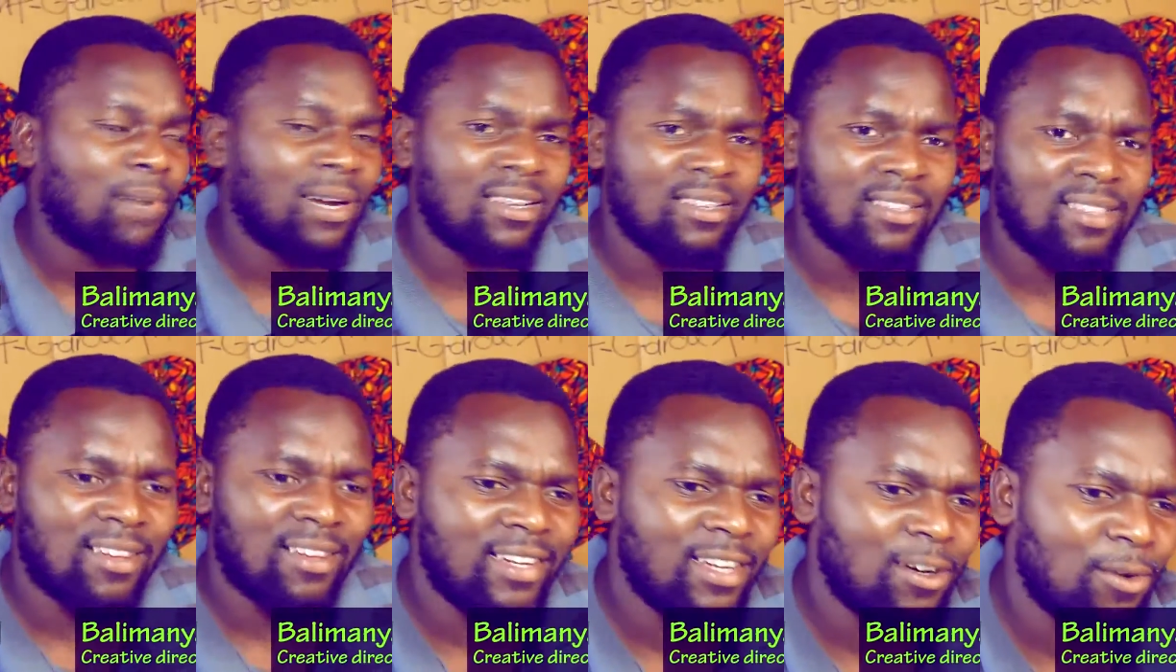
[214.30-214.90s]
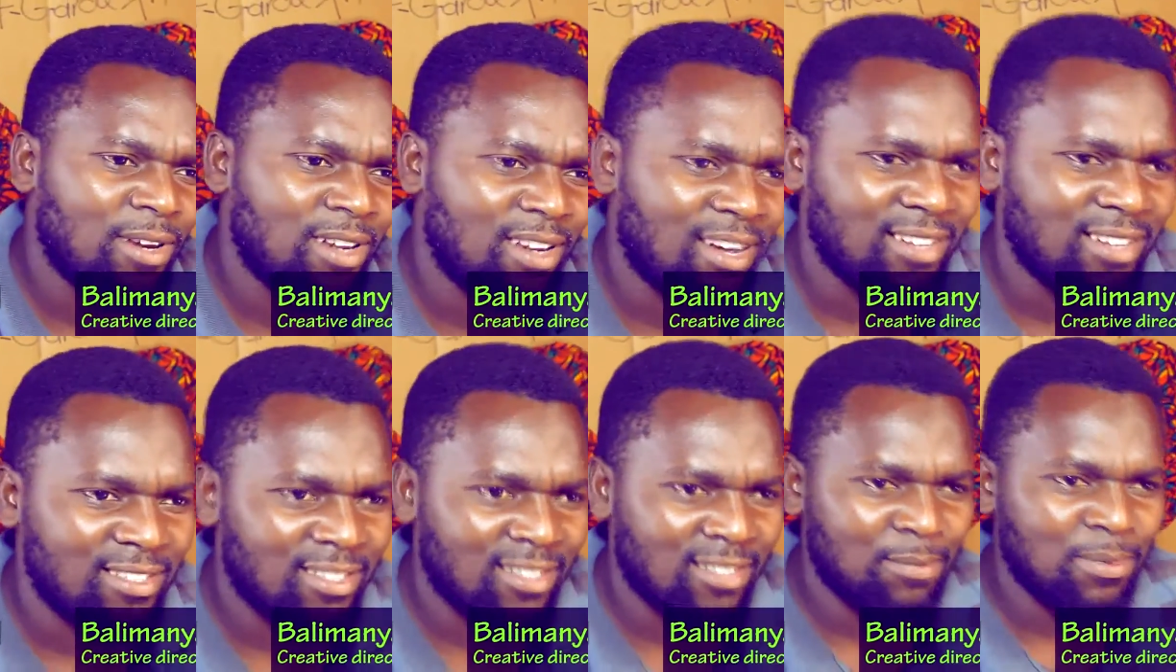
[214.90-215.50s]
Back in the day when
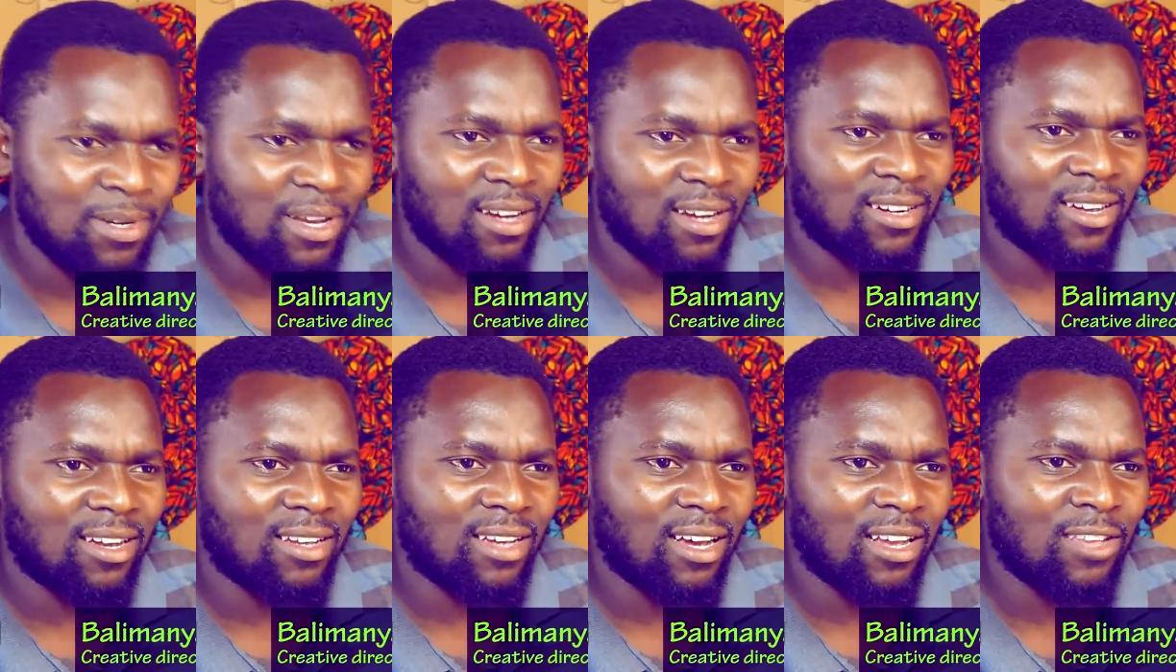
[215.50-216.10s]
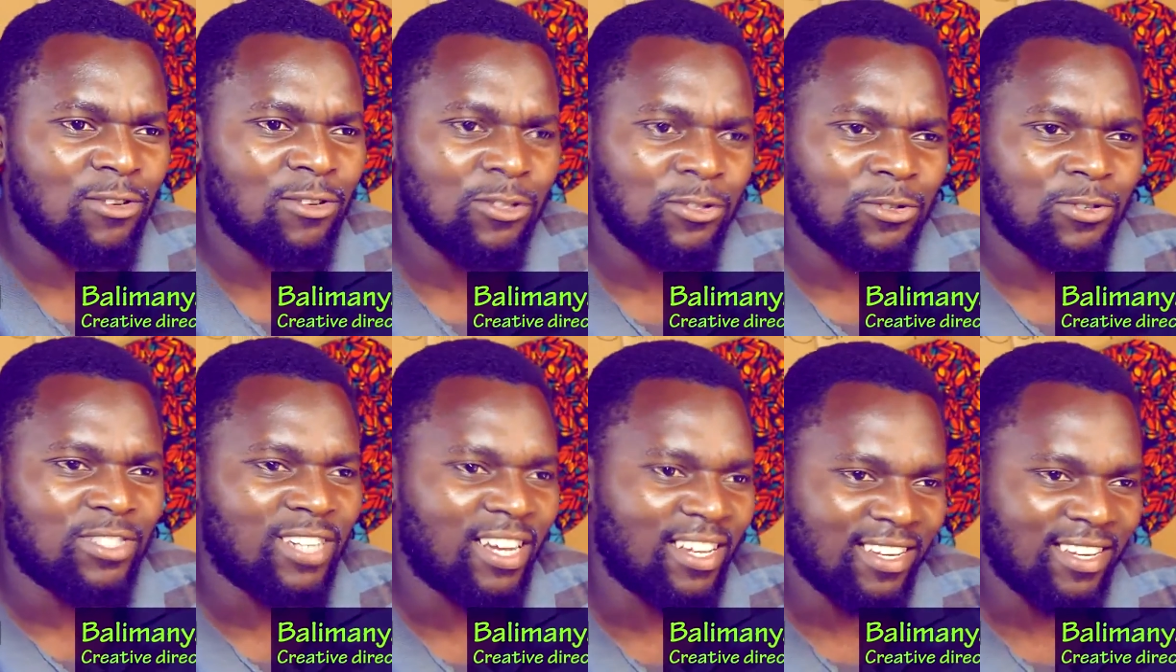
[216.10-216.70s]
I had just begun, I used
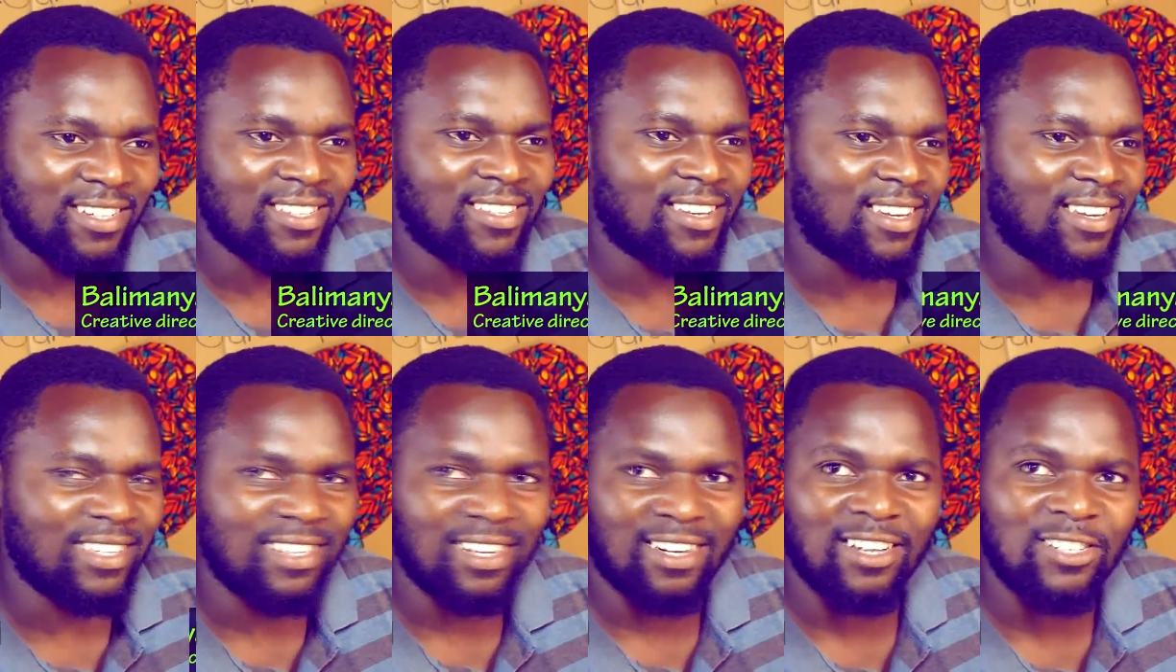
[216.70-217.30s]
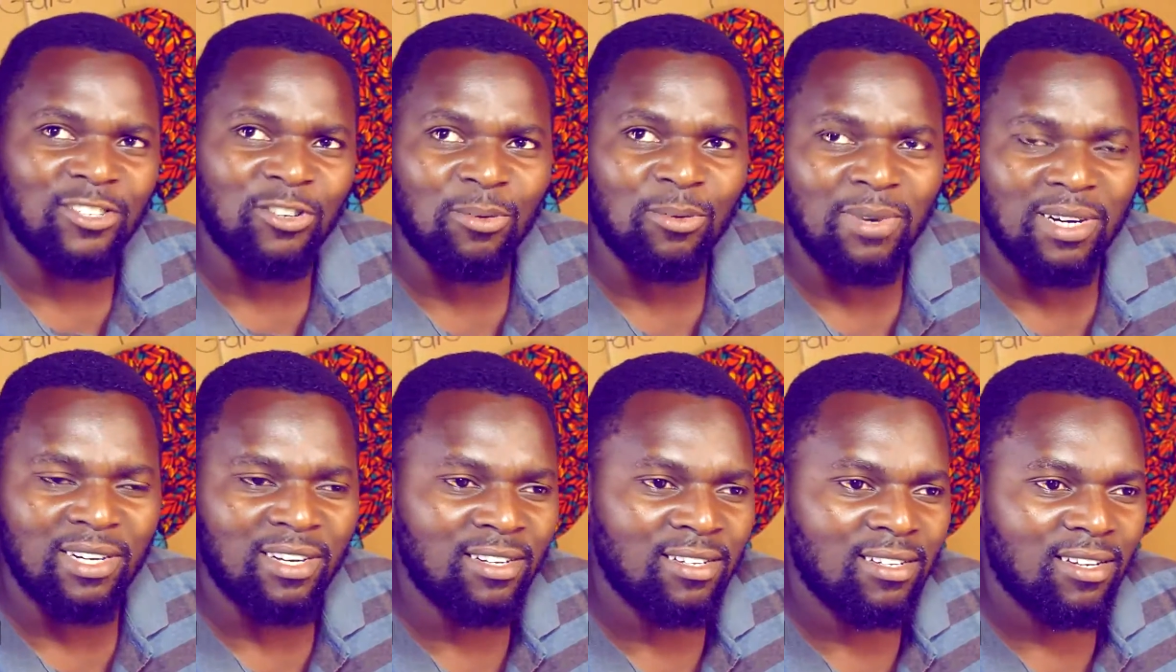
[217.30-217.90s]
to target the international
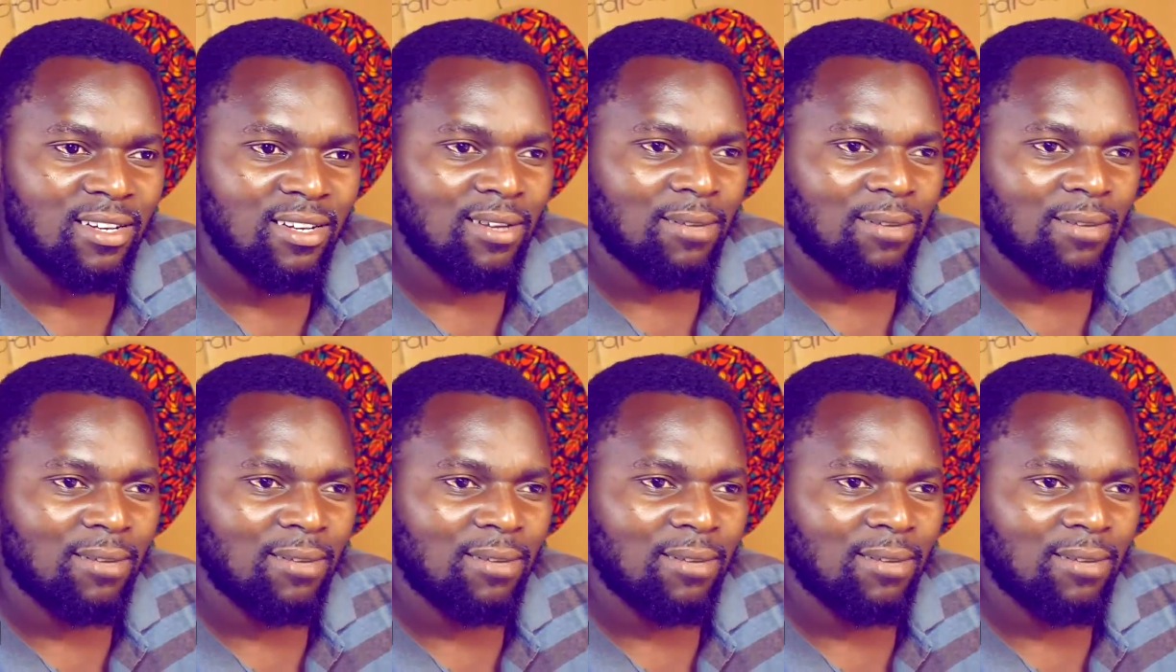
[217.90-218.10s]
market.